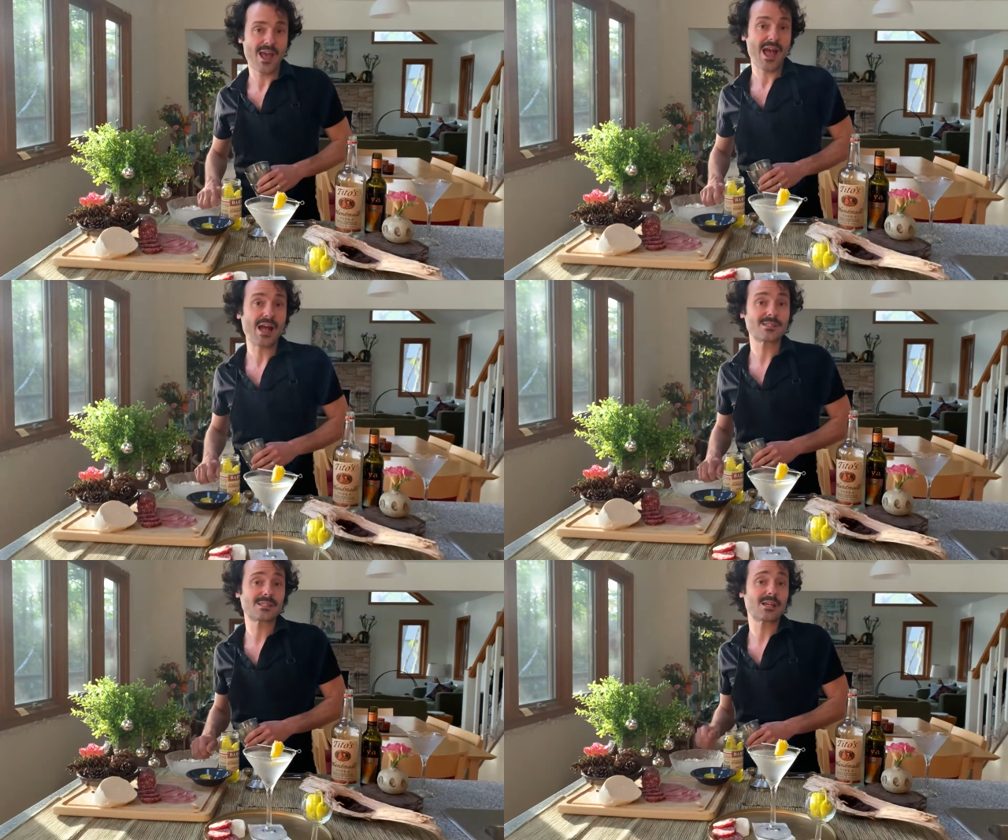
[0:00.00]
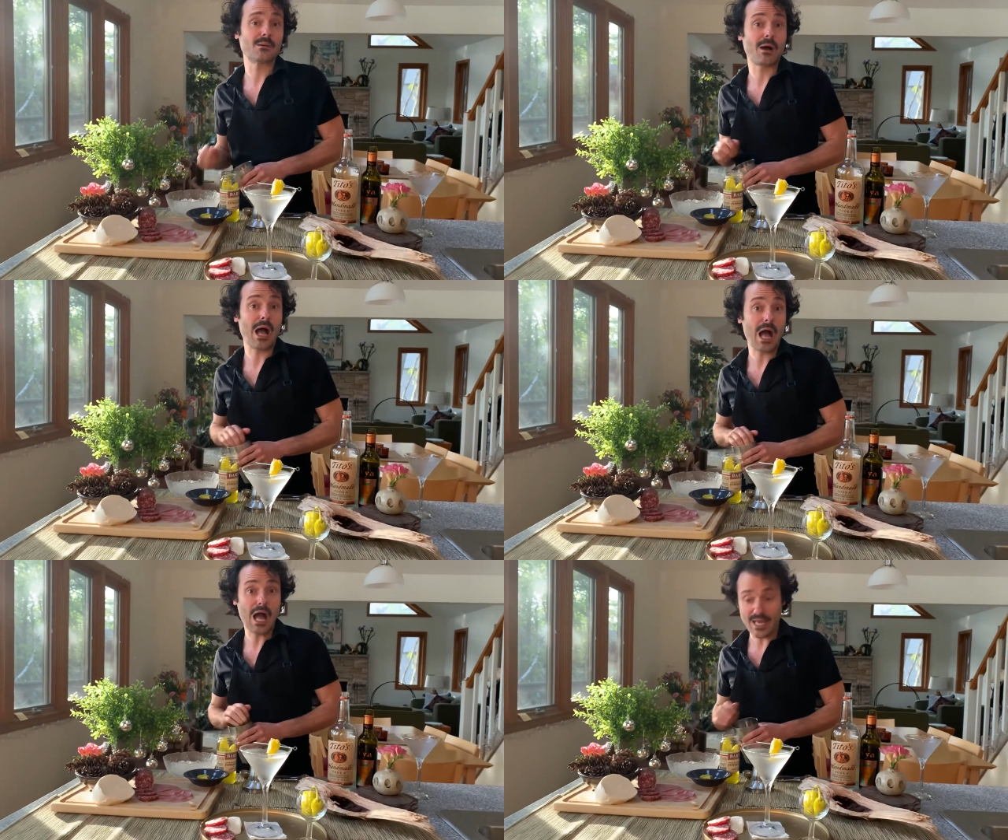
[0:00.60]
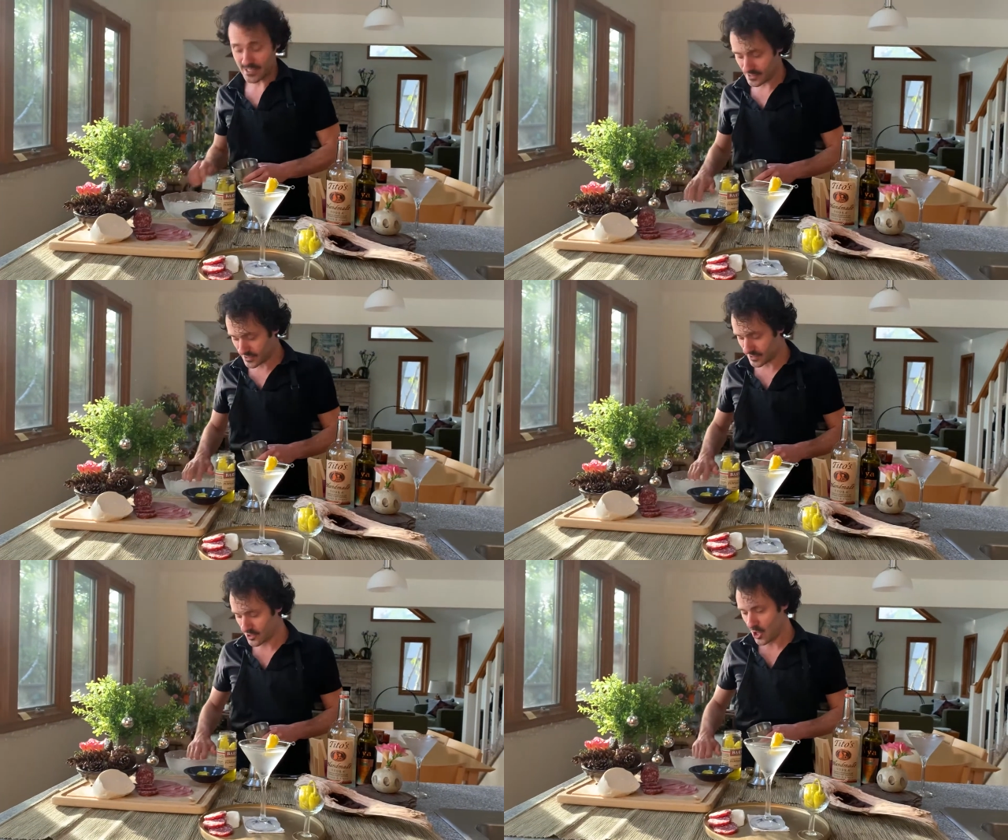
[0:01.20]
add some
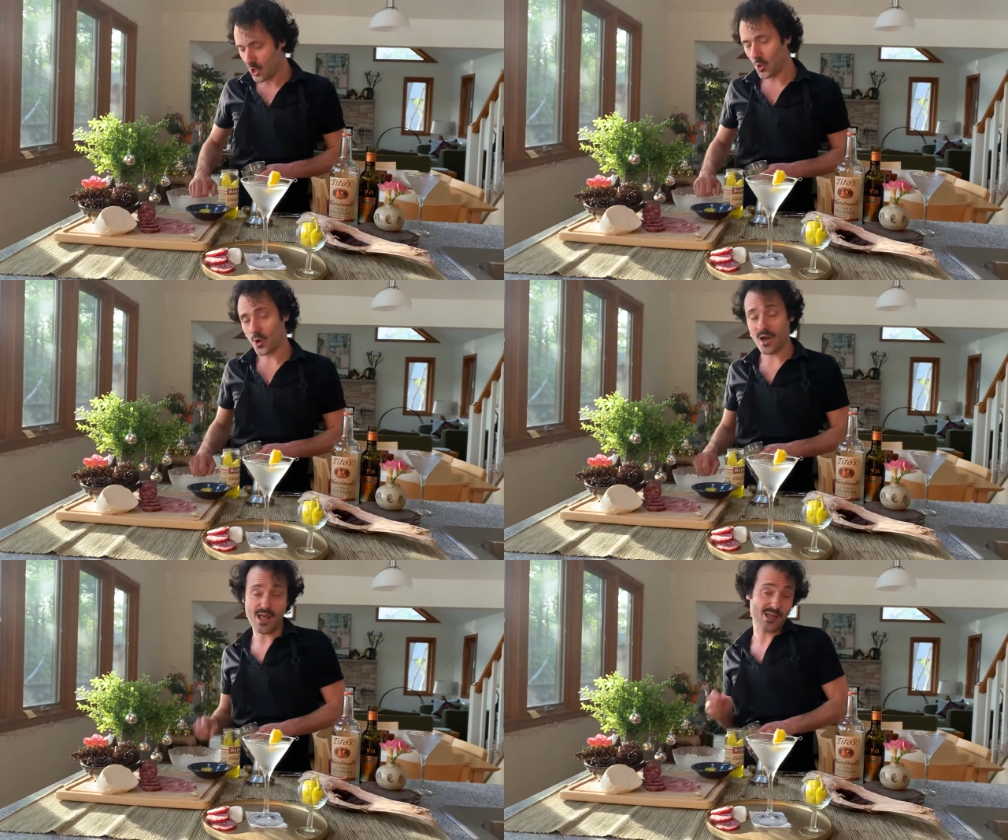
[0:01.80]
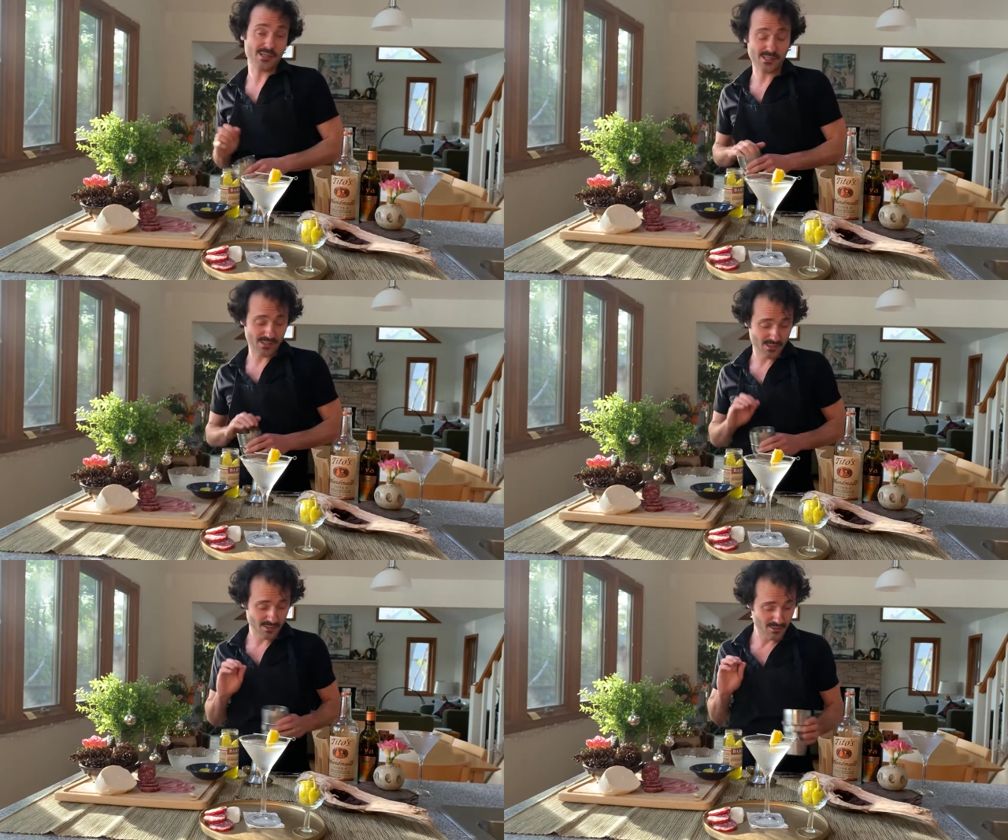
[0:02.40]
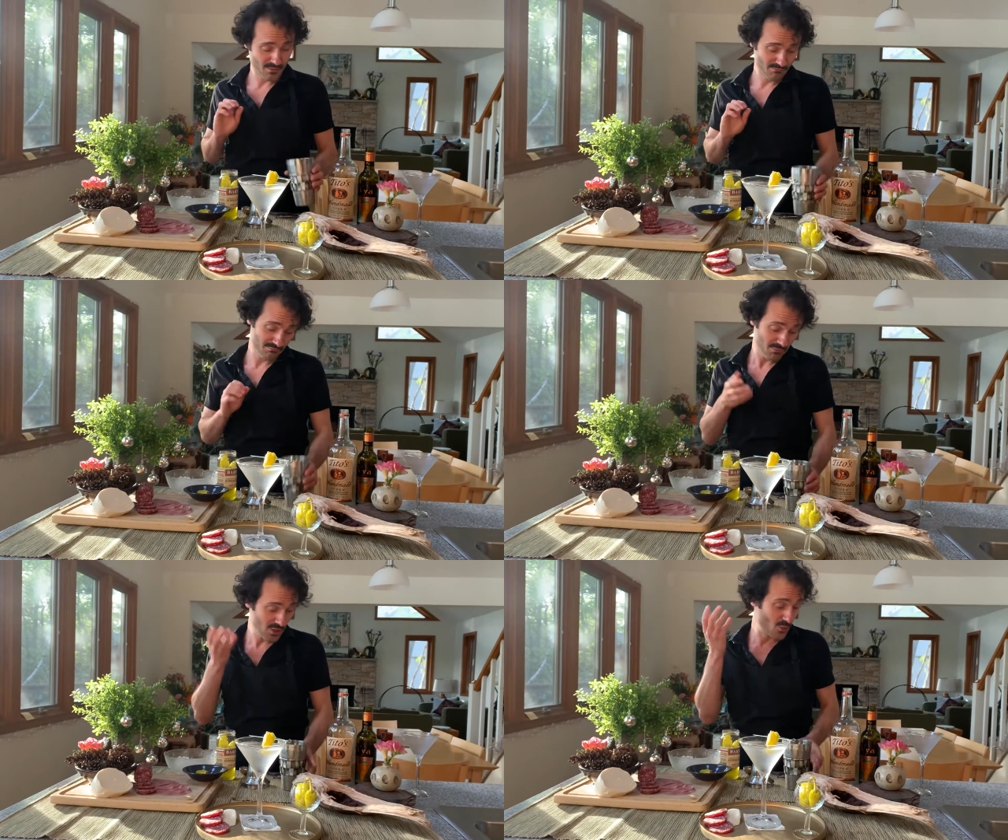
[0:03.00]
ice, or as
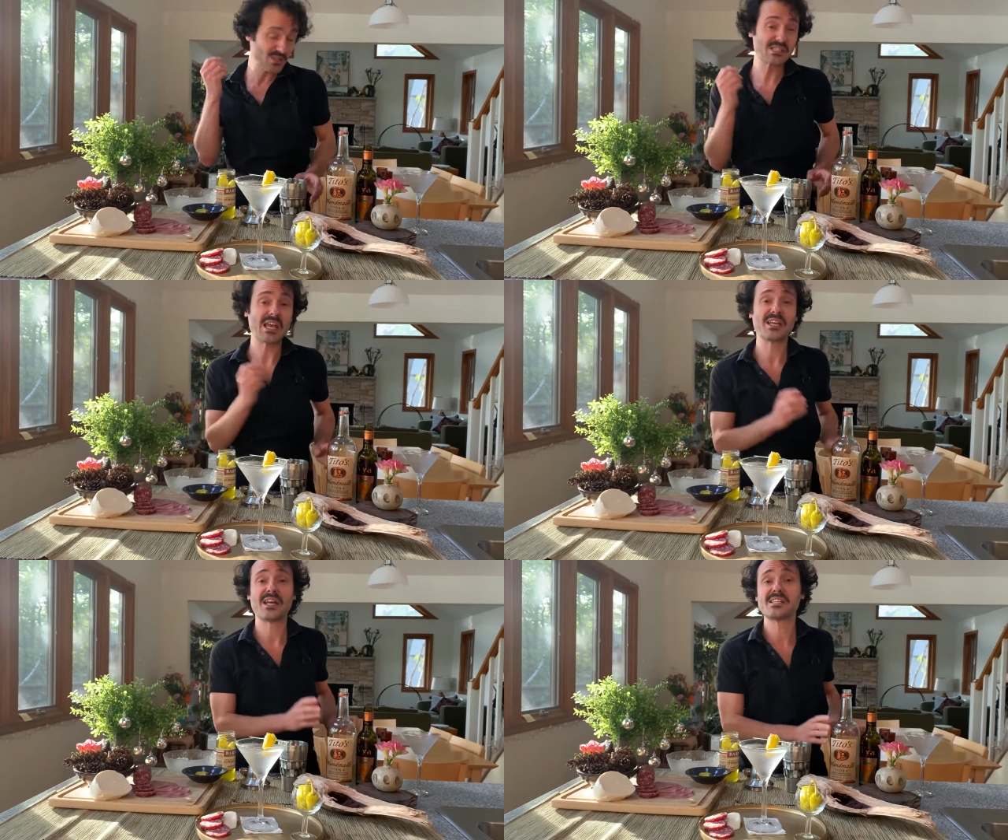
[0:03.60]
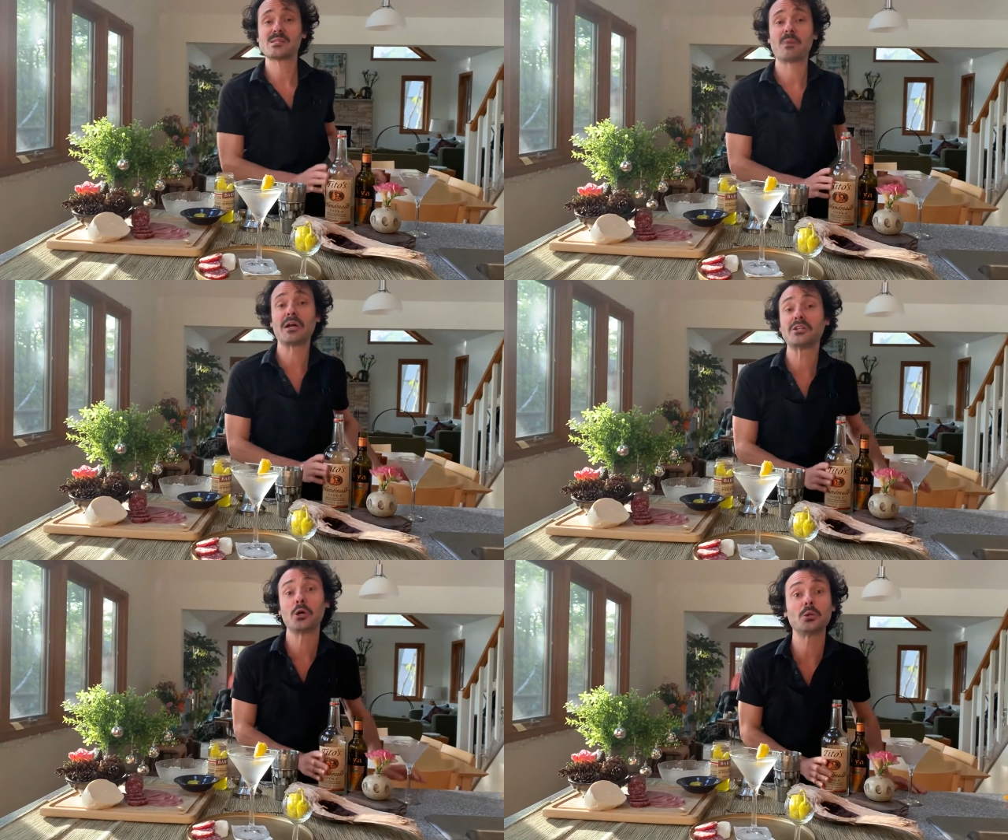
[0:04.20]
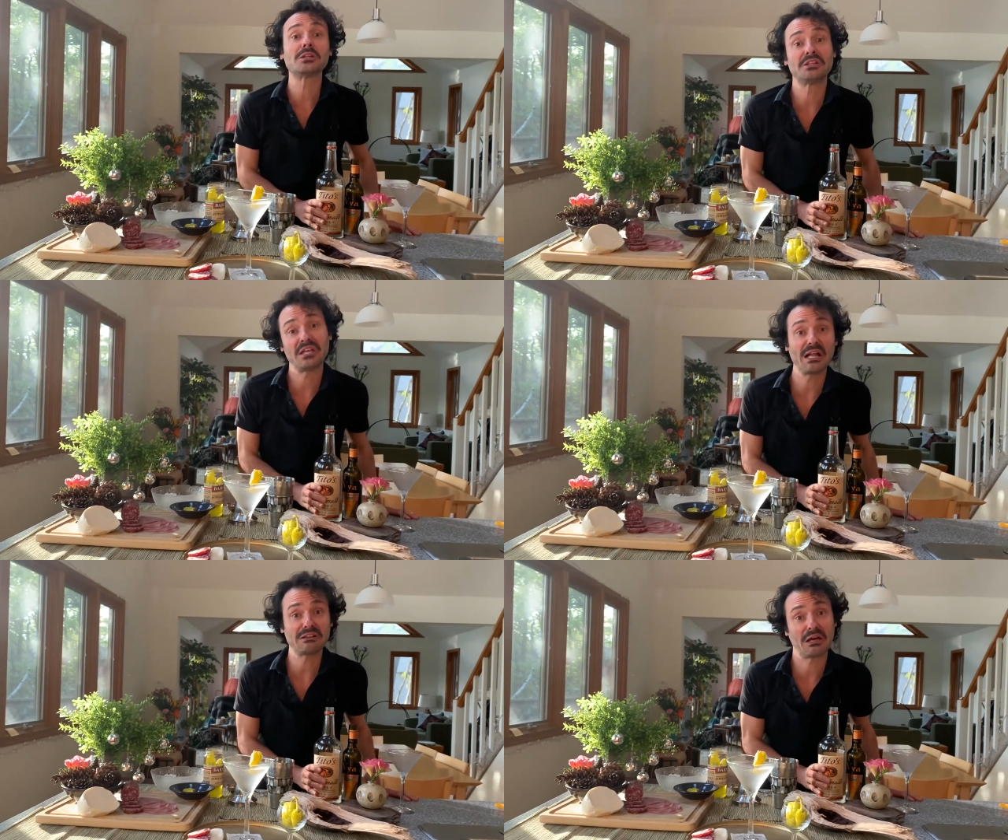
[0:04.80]
you would say in Espanol,
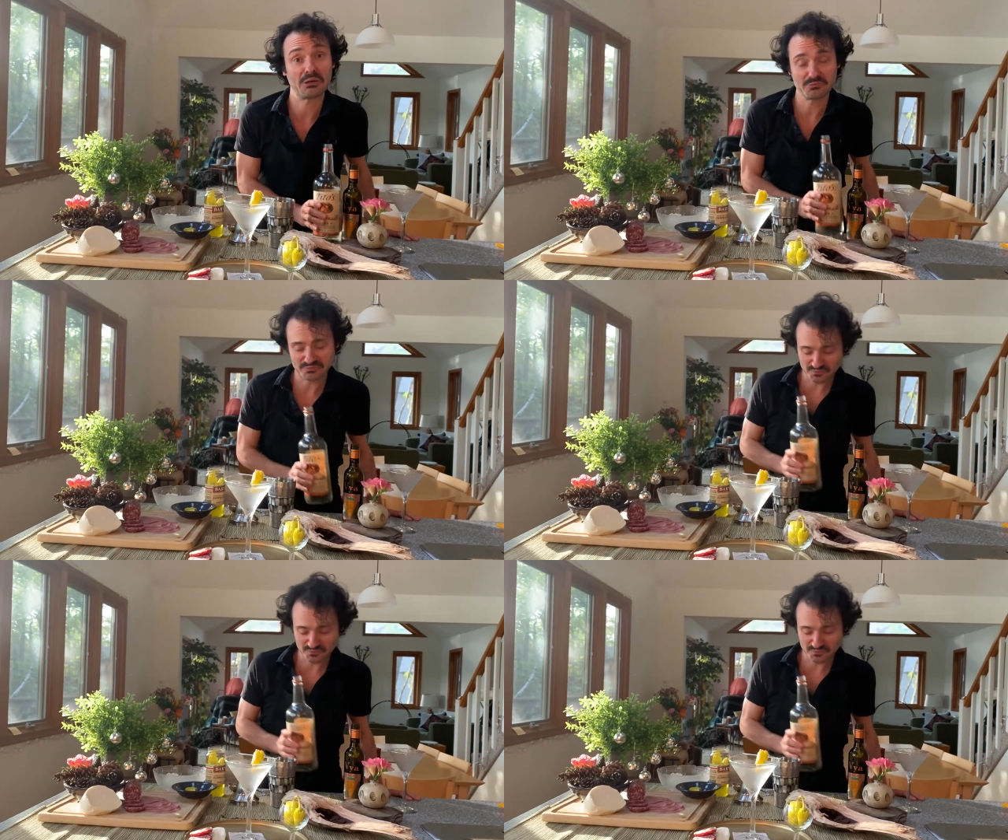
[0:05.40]
yellow,